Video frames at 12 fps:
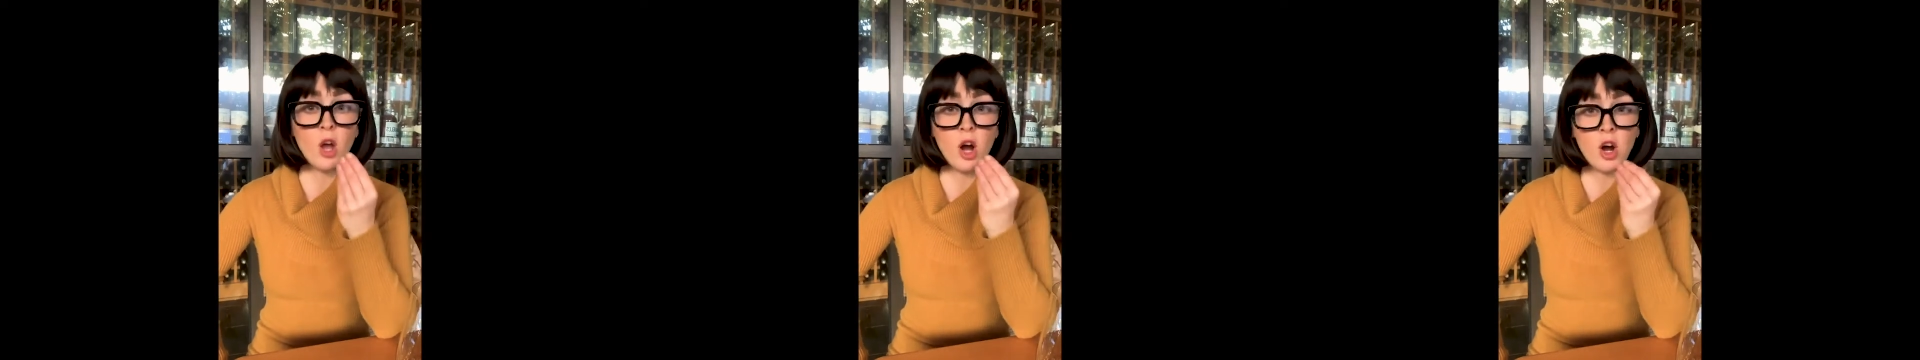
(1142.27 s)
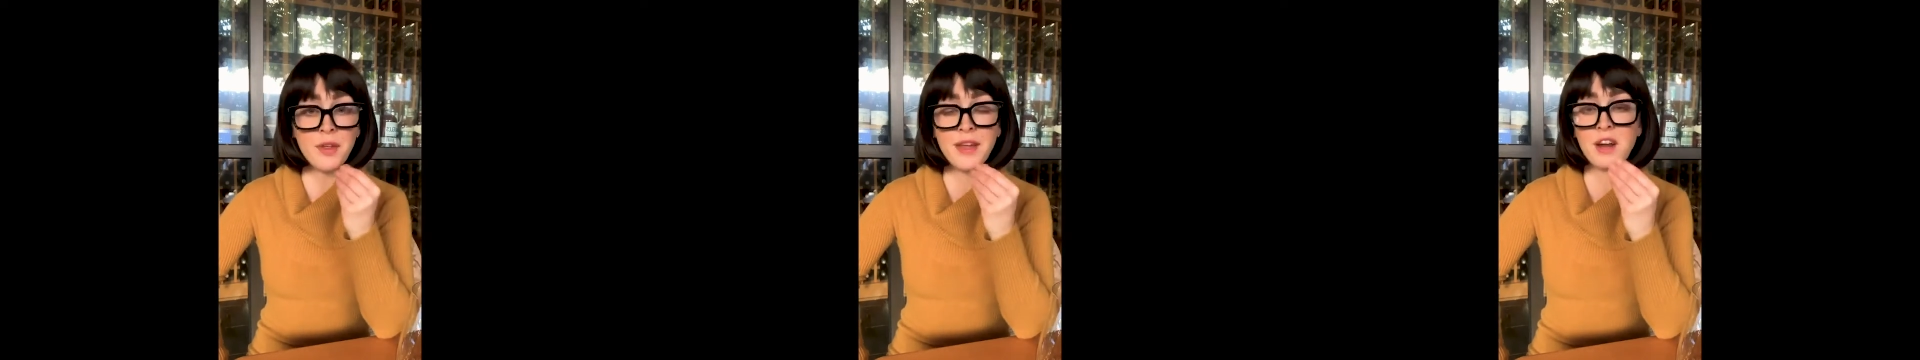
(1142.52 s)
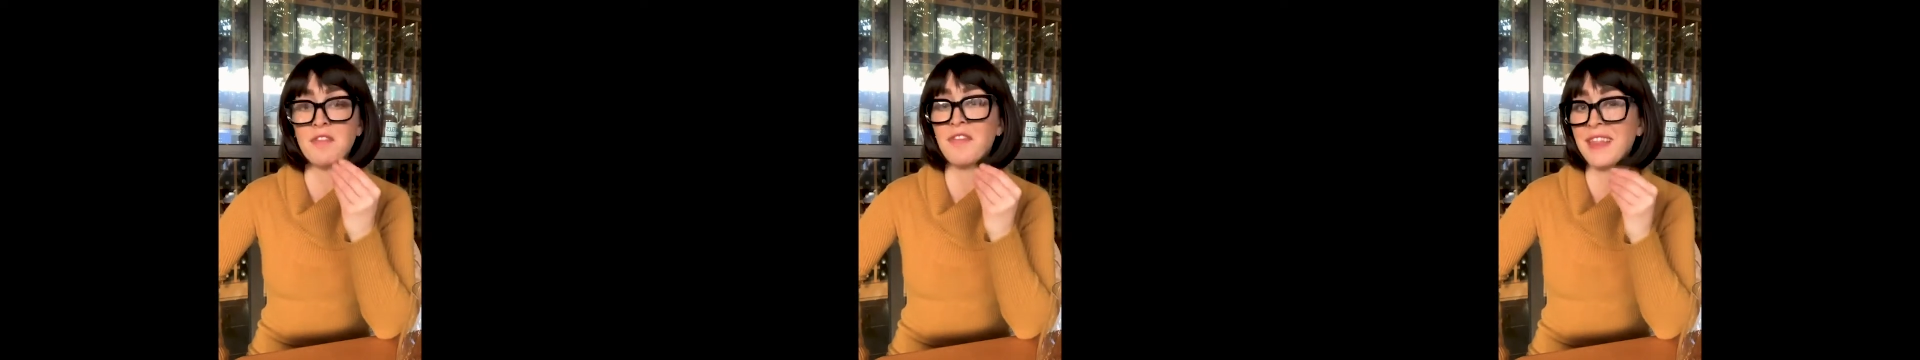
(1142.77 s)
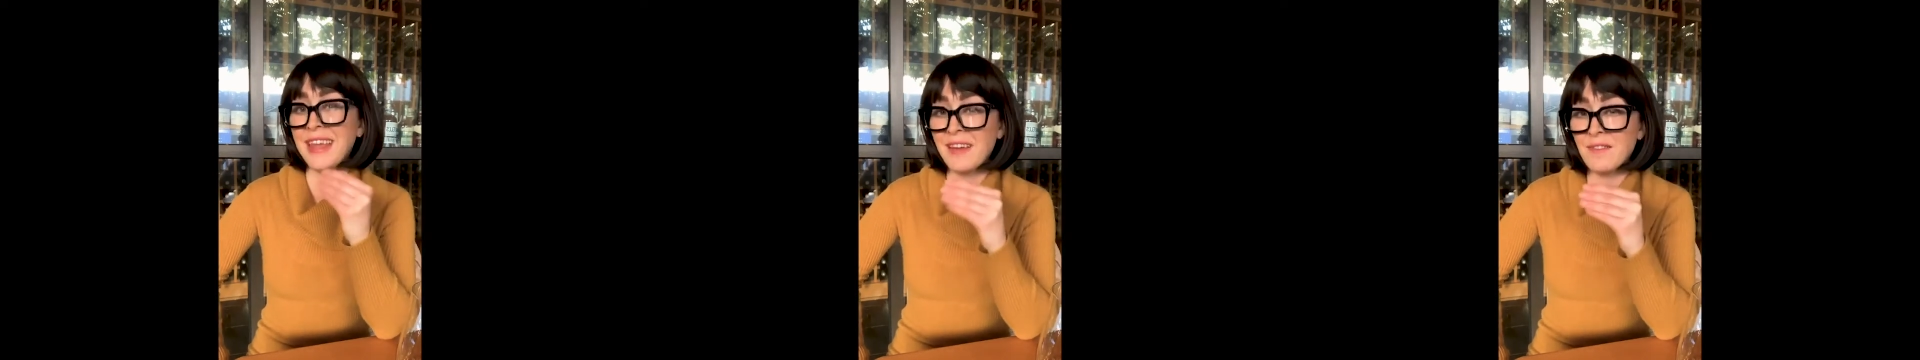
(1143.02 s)
Are there
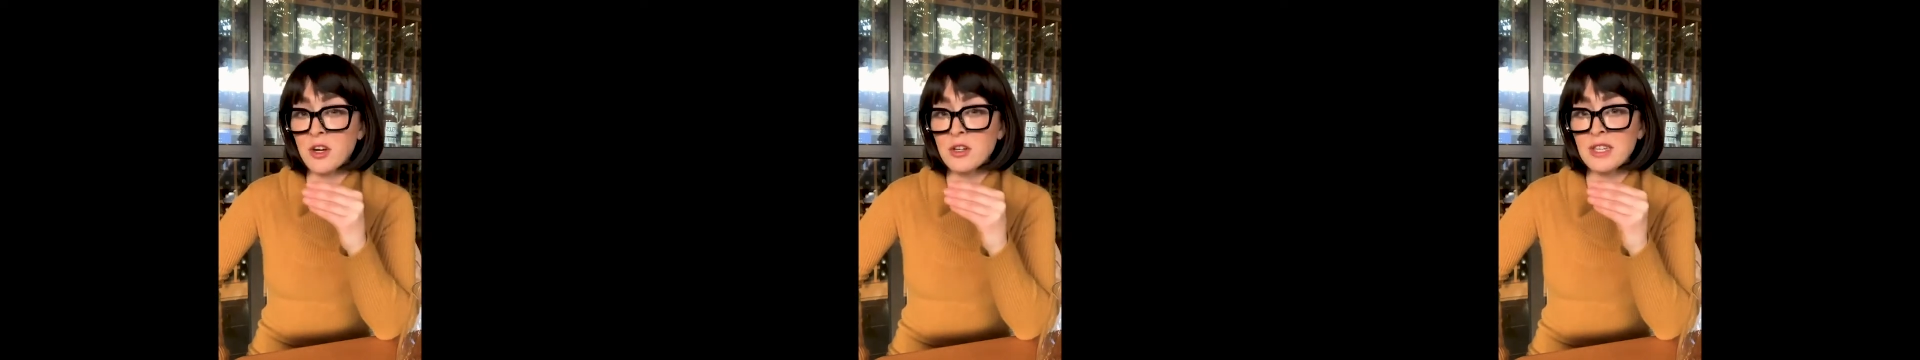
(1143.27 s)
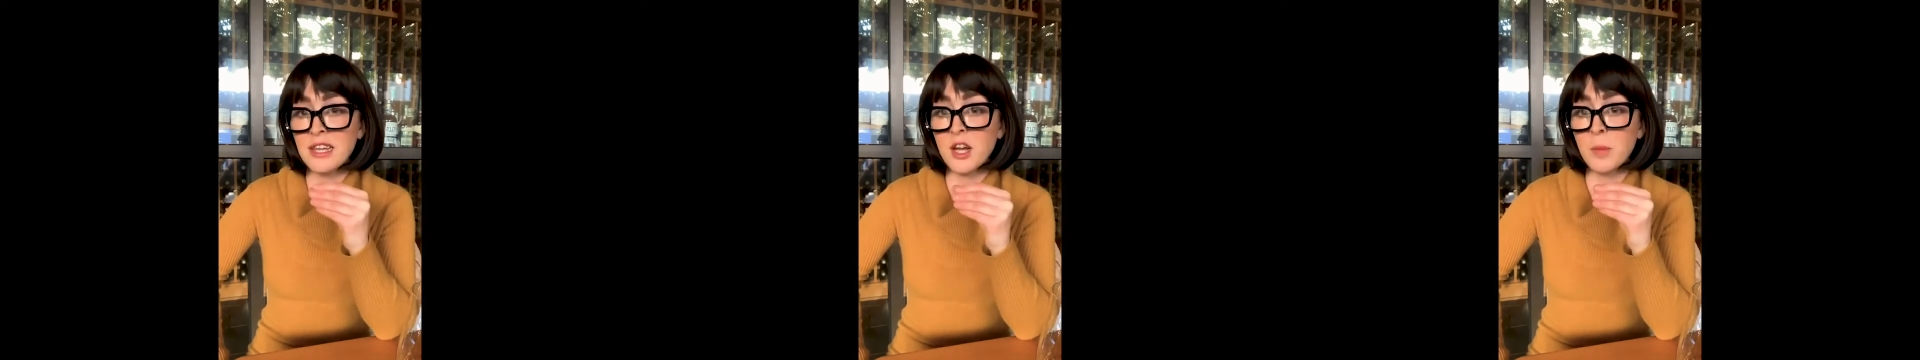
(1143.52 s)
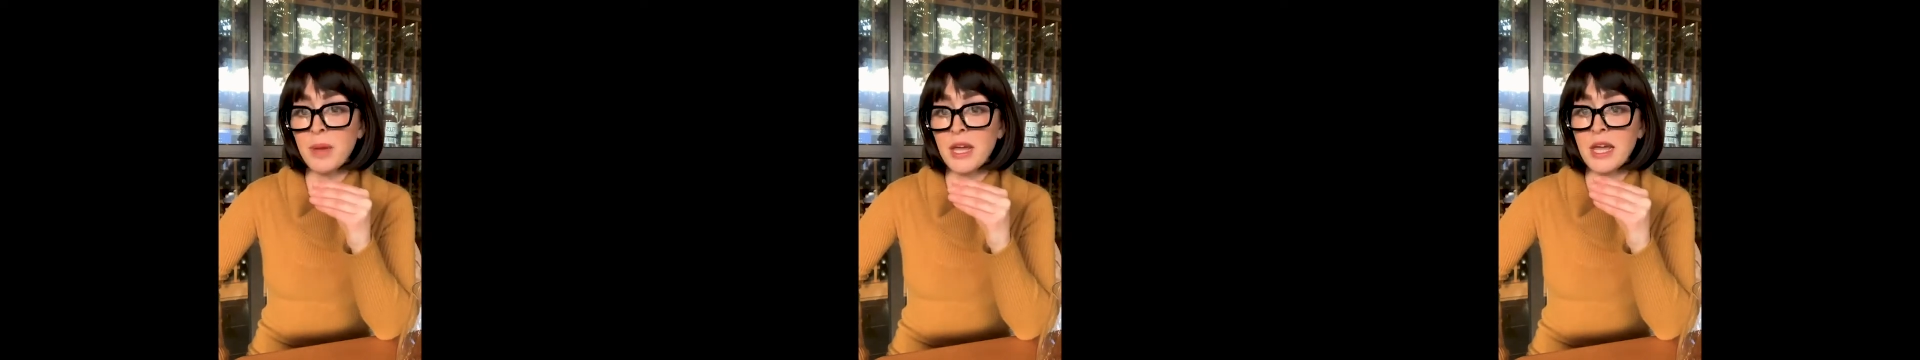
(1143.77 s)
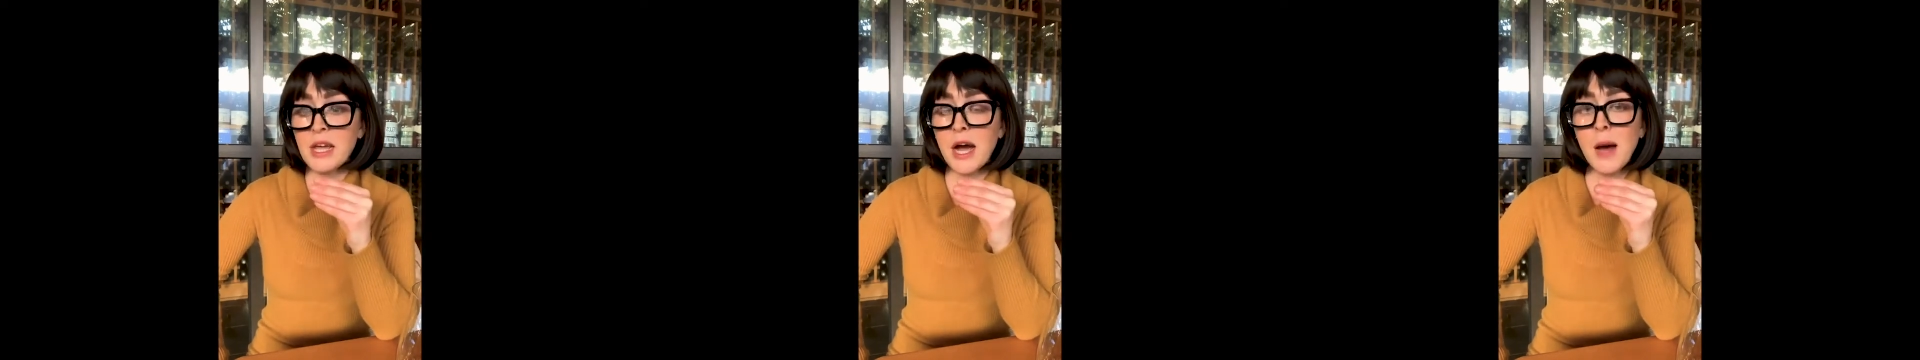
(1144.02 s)
flavors that you're
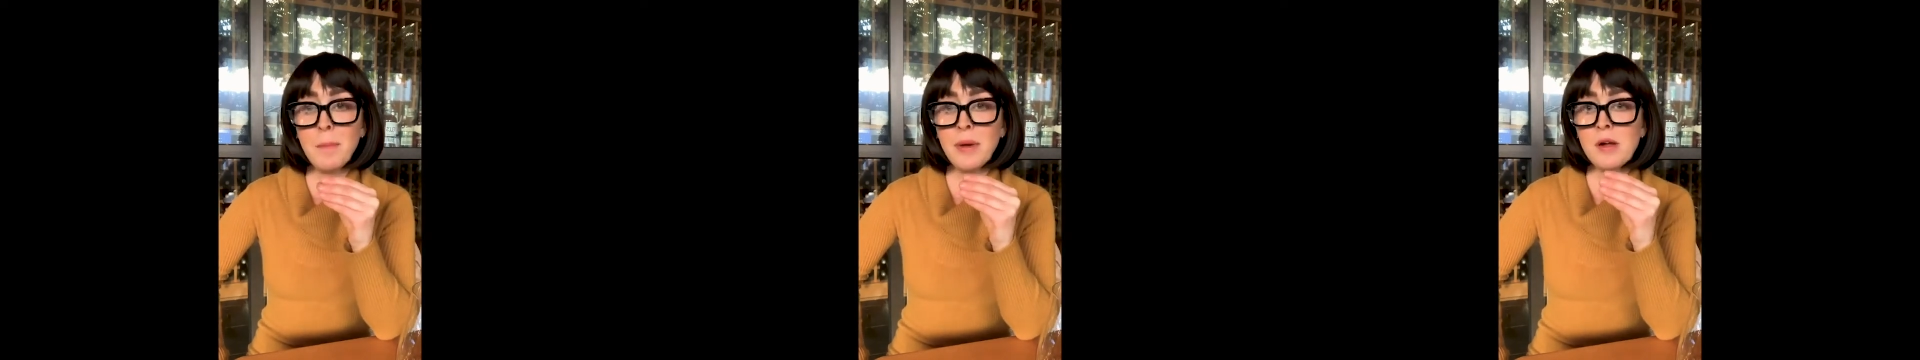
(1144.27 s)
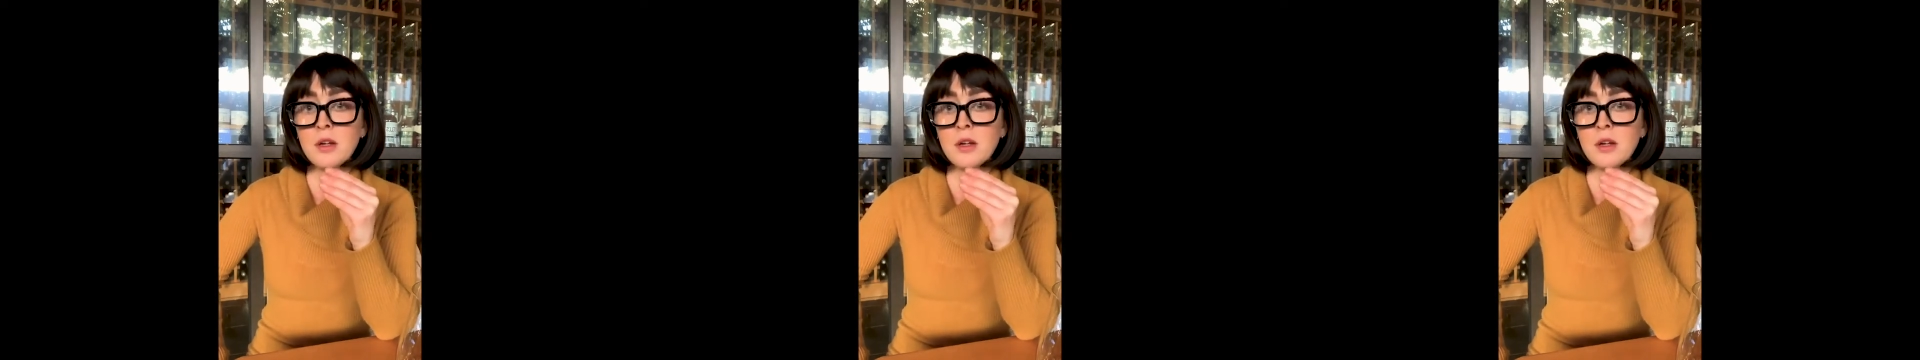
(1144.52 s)
picking up?